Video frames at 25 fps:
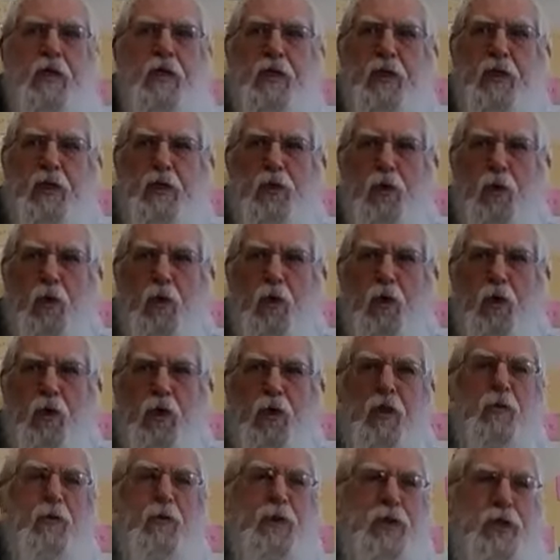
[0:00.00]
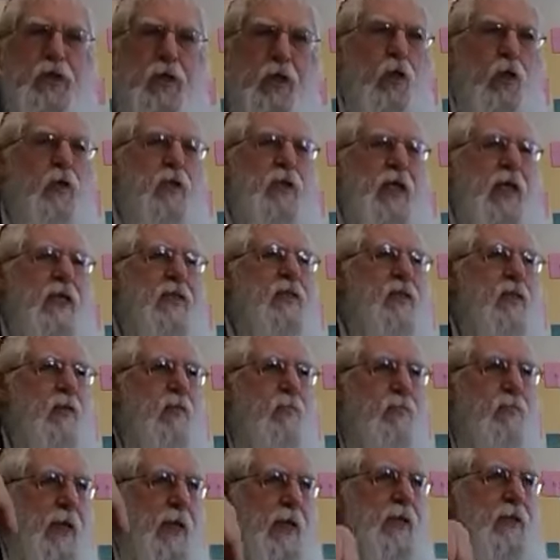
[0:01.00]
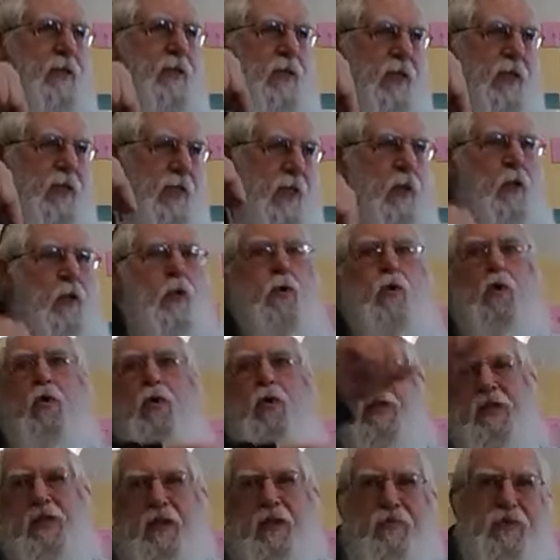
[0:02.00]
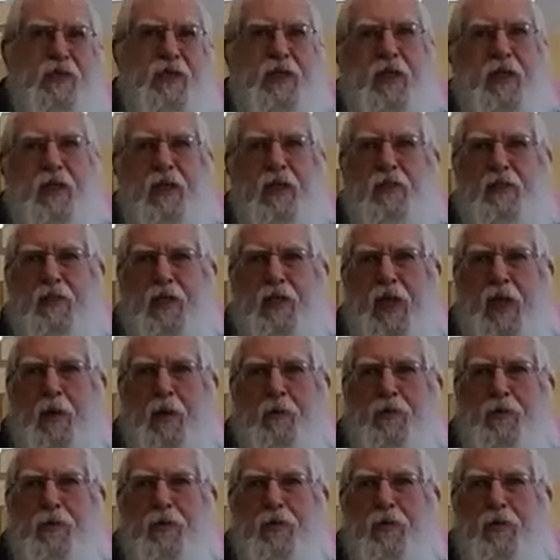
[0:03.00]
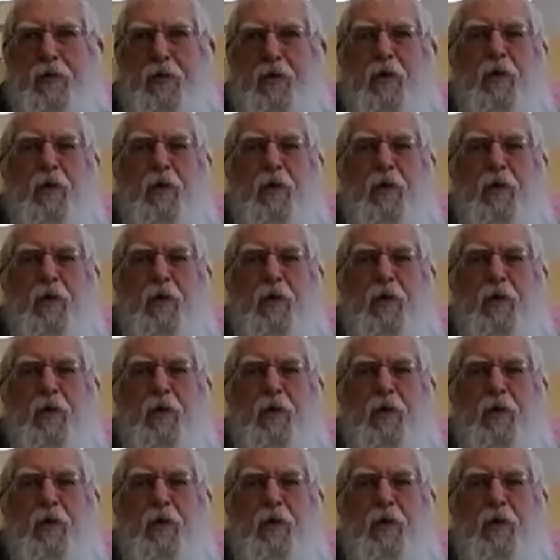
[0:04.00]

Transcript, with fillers: It's all a result. That's the main thing that causes everything else to happen.